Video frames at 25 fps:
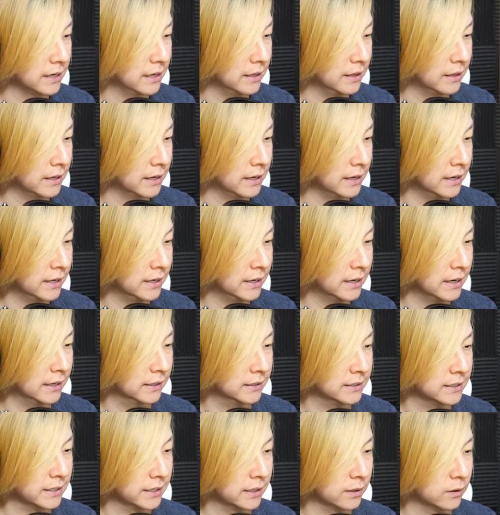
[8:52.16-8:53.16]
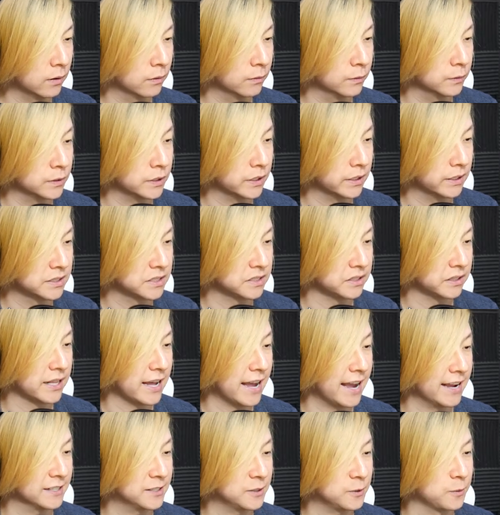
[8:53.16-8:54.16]
and then to get over to this
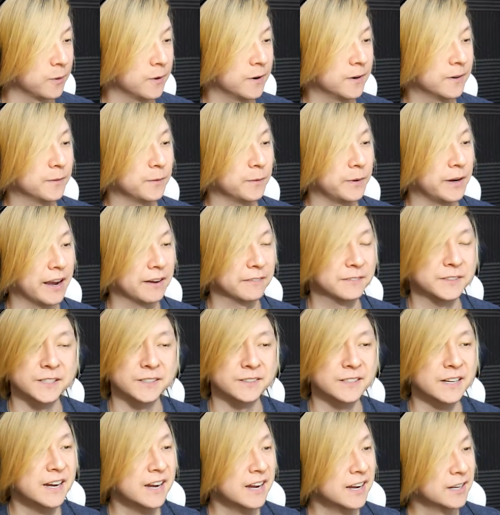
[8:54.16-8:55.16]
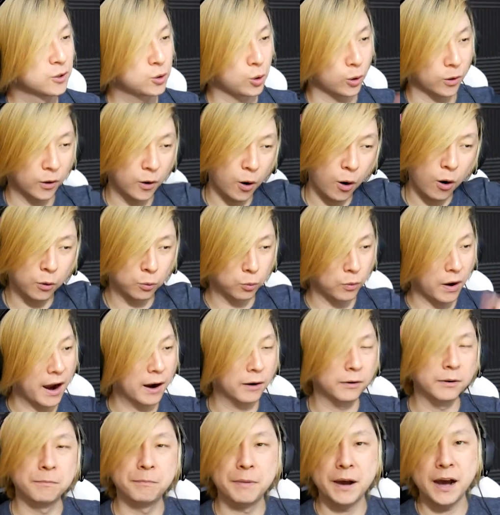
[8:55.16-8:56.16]
last one, we have to sort of go a
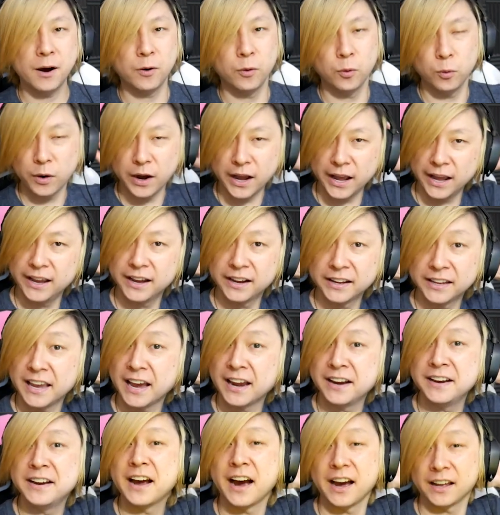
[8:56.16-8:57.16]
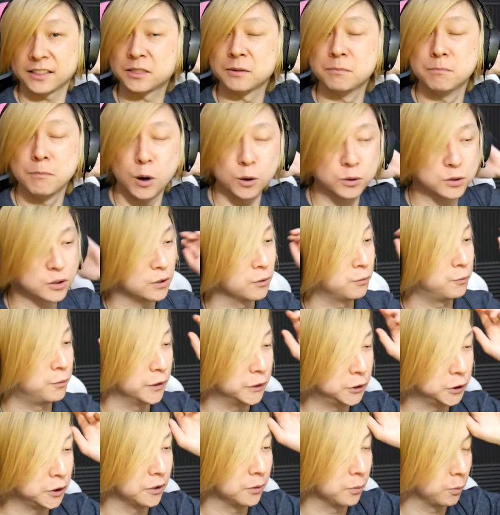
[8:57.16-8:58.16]
roundabout way. Again, not the most
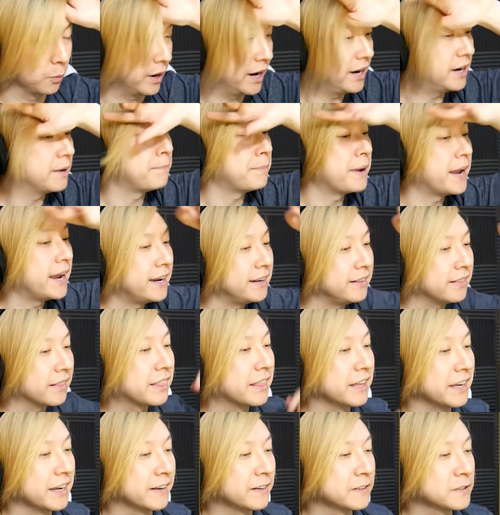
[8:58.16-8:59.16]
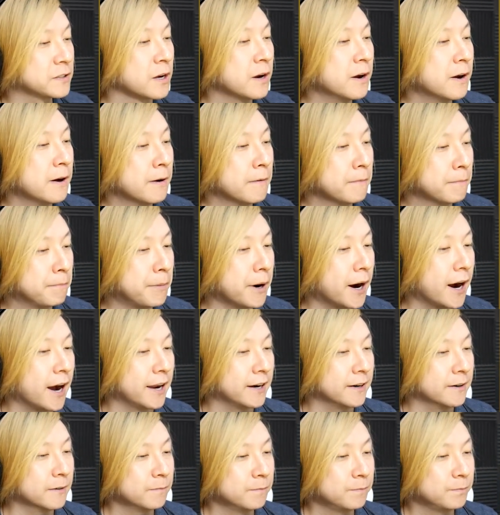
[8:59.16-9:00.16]
efficient way to paint things,
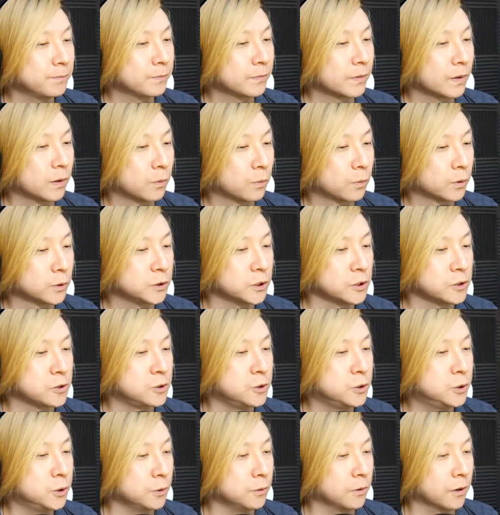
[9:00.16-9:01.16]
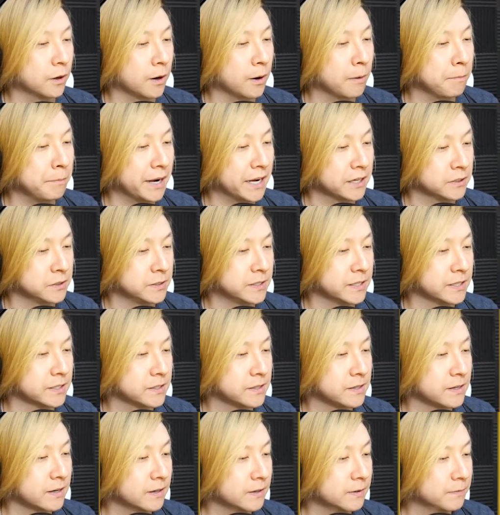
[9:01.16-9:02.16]
but we're just doing our
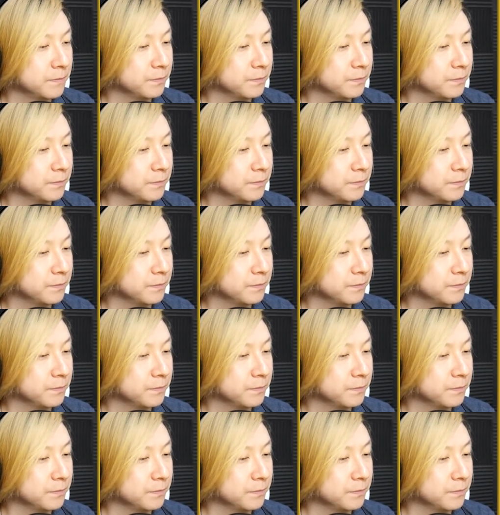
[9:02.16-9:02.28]
bestest.